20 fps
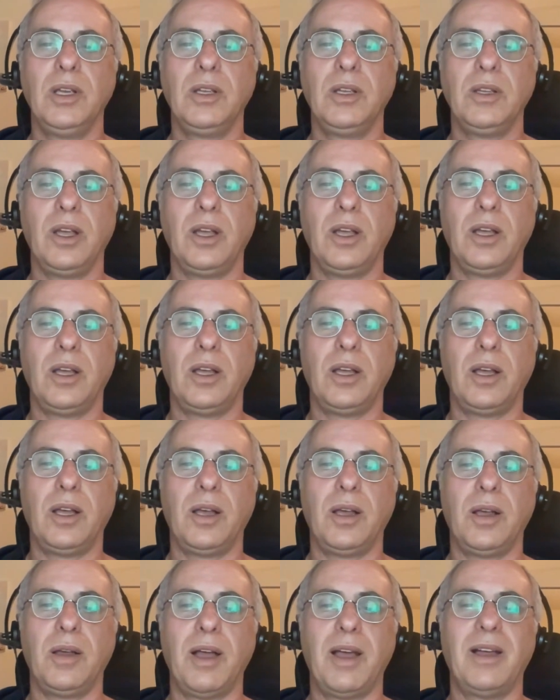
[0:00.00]

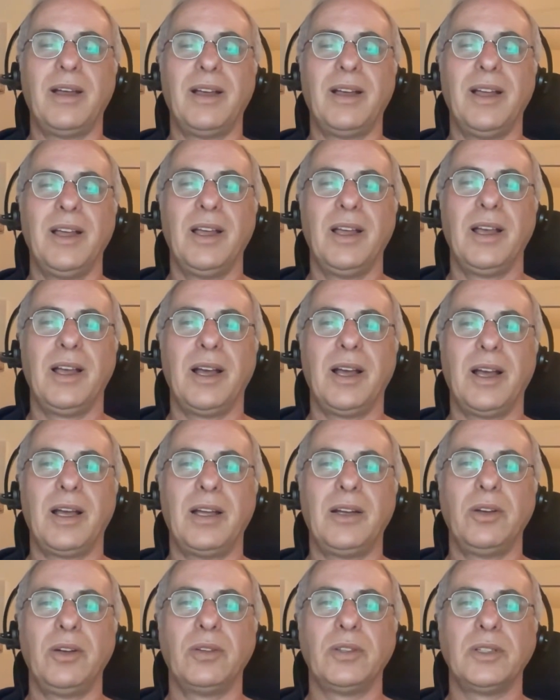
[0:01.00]
Uh,
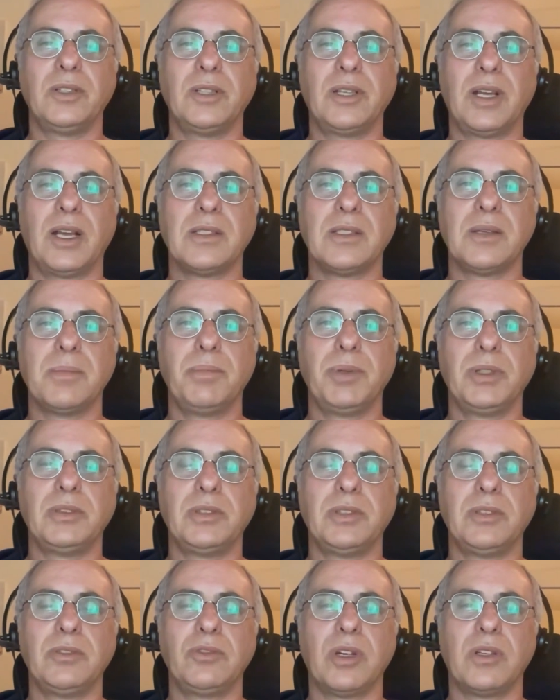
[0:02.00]
I know that it has a
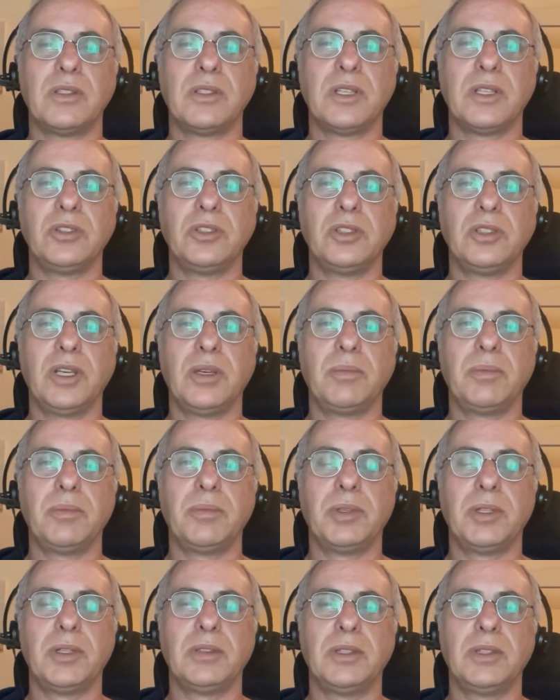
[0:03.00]
built-in translation
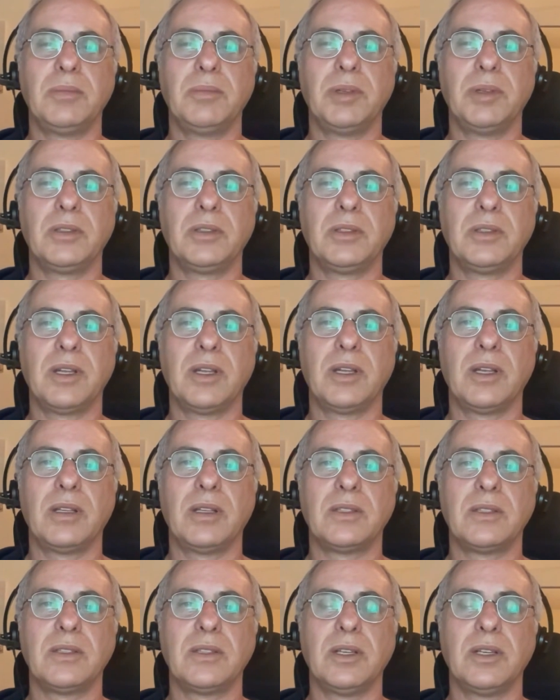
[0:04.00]
capability, but
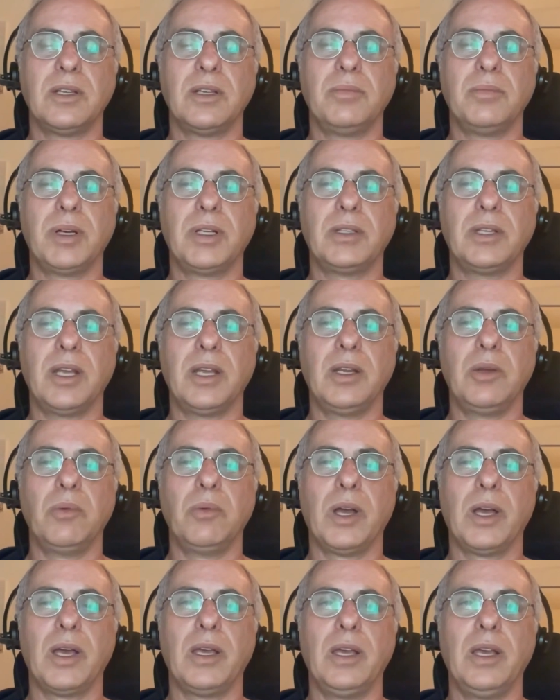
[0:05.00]
still. But
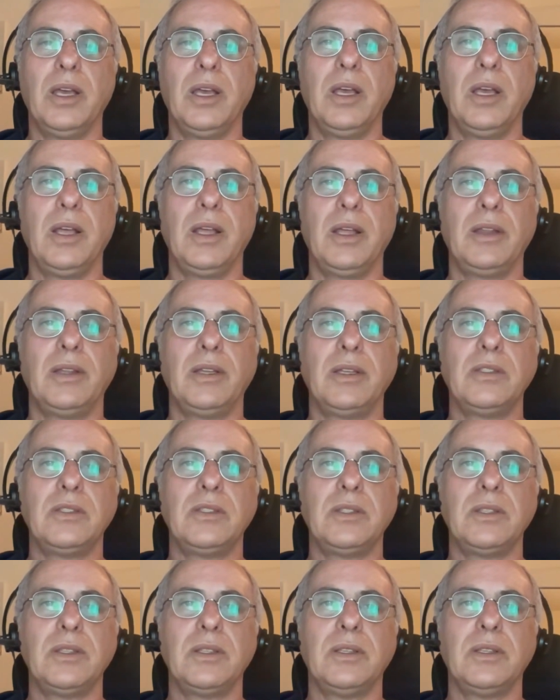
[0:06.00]
anyway,
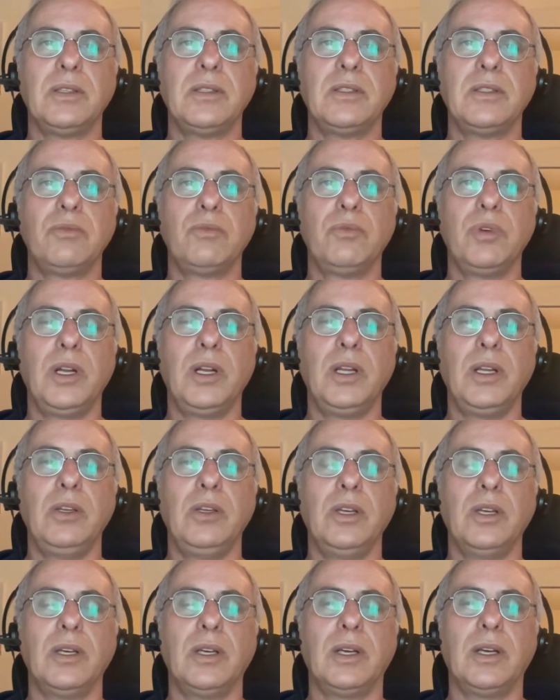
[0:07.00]
this
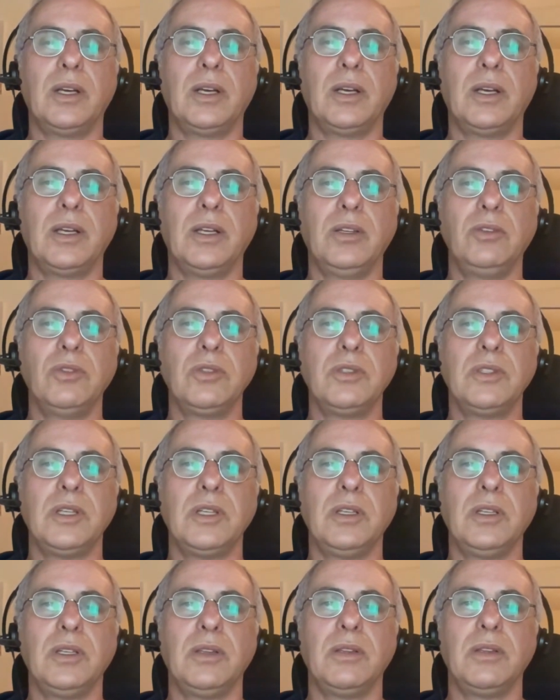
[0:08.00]
really
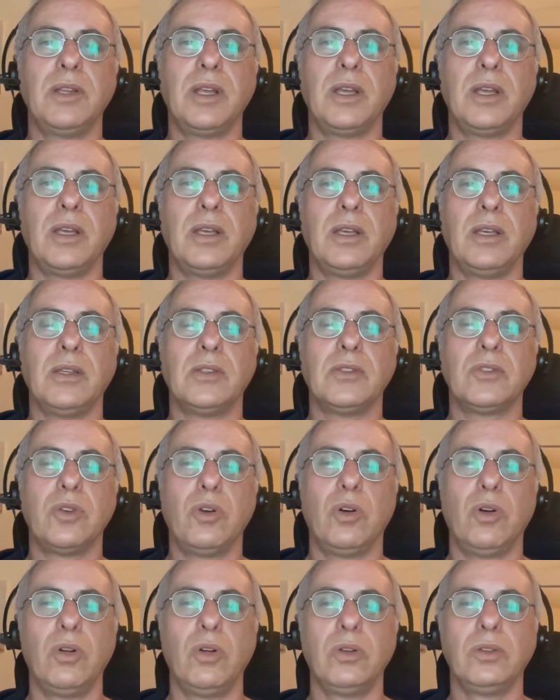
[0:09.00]
interesting thing is
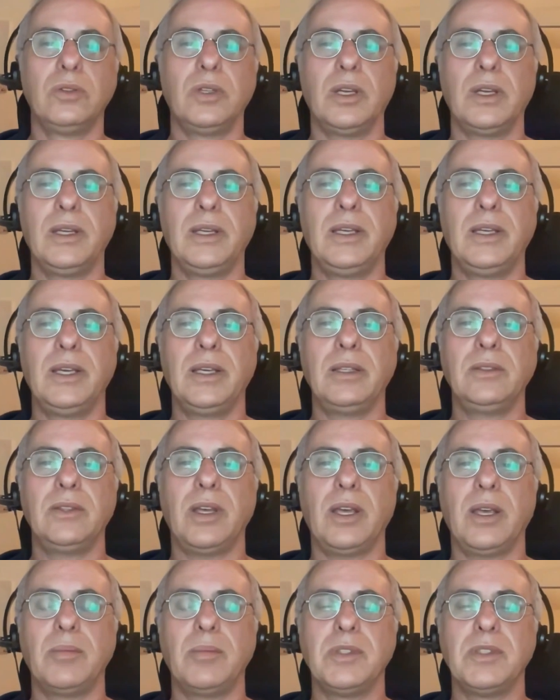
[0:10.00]
called Git
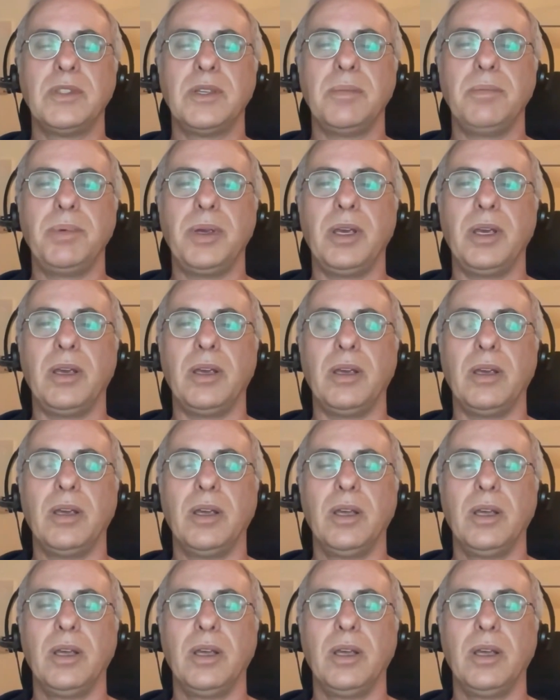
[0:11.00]
MCP.